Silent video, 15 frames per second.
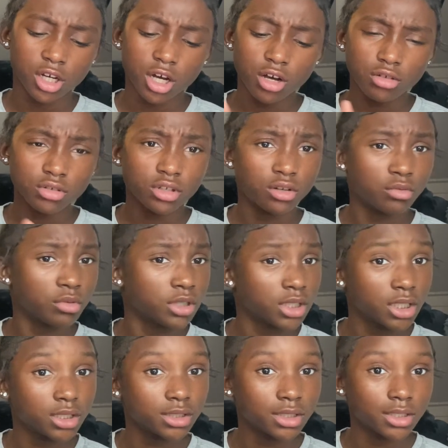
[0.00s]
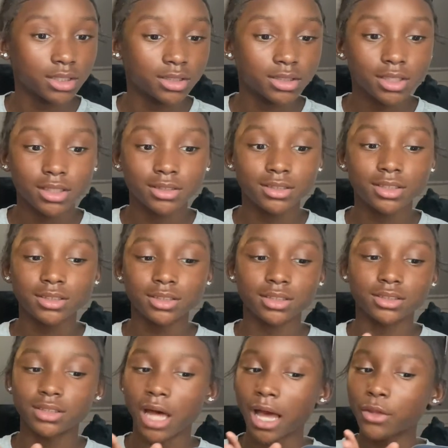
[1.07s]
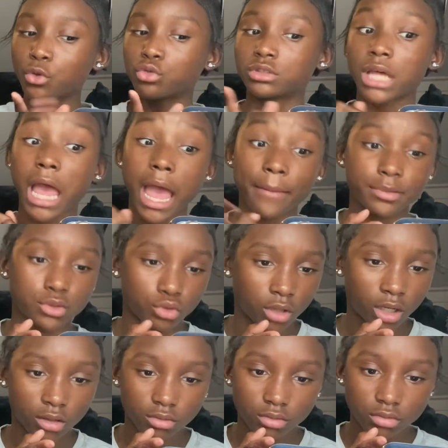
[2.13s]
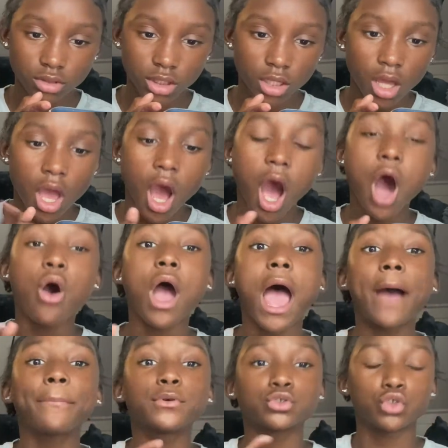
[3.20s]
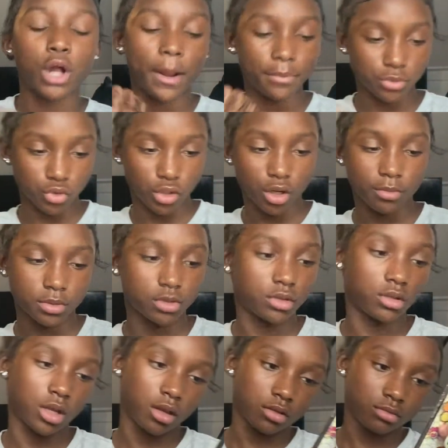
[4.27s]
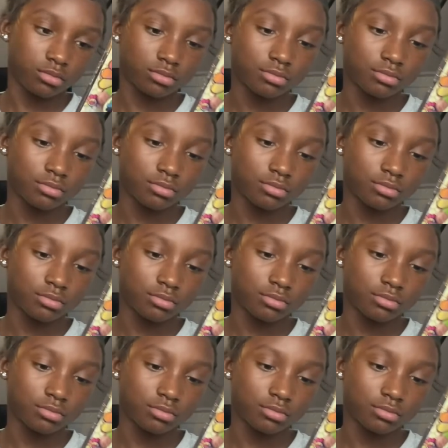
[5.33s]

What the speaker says: I don't know what this is. Because this is... I use App Store. I don't use... Oh, Apple Store. Okay.